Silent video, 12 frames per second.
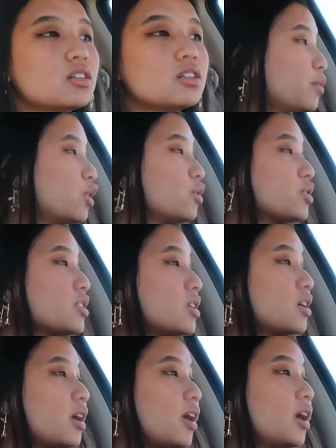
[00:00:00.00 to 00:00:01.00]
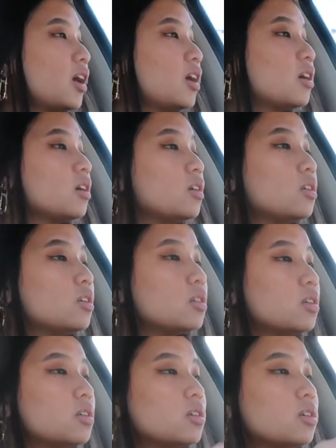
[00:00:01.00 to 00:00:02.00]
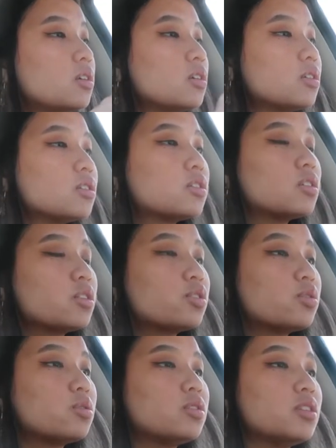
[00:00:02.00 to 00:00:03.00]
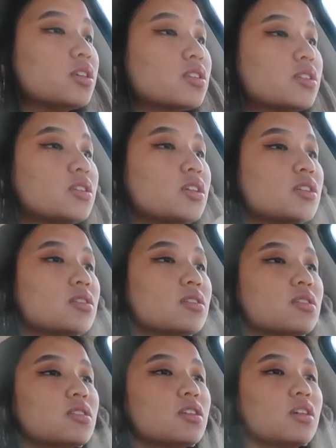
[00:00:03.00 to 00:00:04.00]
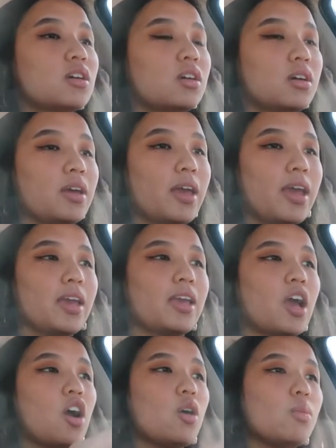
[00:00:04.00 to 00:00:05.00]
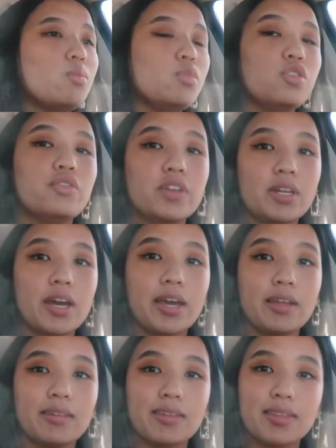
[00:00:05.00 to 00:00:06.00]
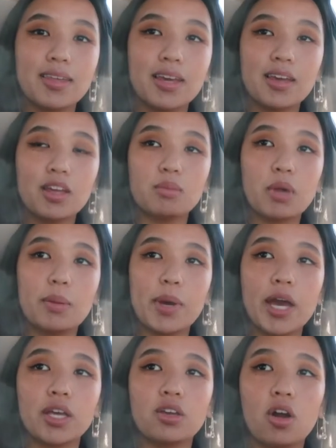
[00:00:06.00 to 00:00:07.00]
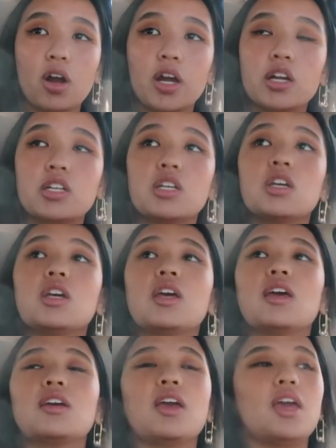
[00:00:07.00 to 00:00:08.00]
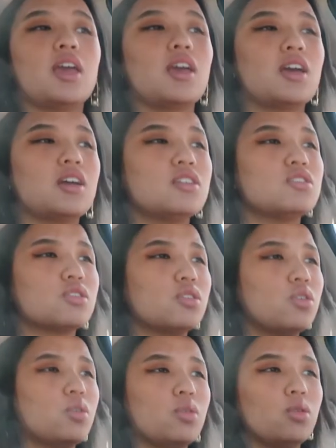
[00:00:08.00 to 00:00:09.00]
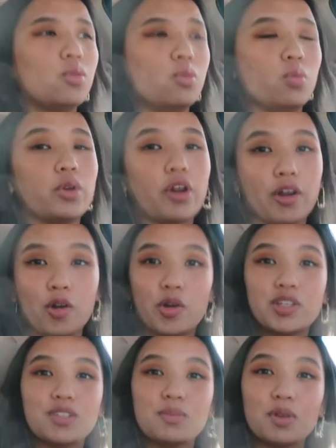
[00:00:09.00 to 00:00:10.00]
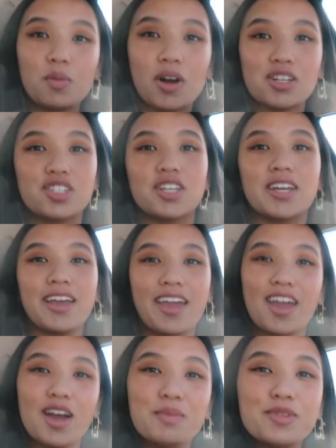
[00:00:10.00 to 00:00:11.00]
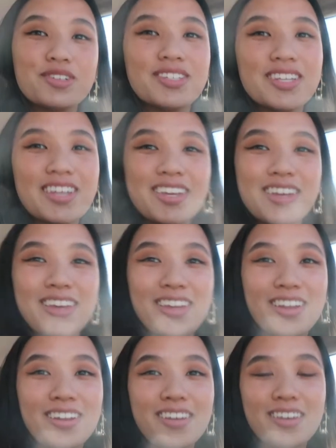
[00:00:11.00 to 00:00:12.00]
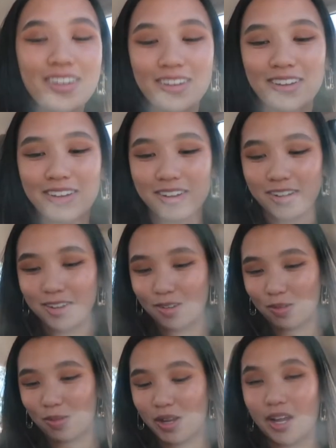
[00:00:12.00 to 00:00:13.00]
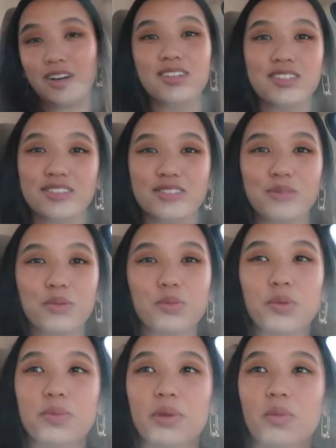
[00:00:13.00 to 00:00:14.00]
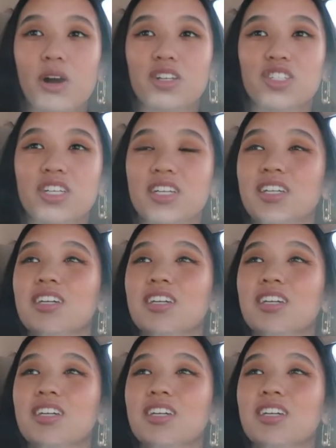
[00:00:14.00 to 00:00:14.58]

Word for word: I'm hosting a social distance hangout movie night thing in my backyard, and we are going to be watching Hamilton. What else would we be watching?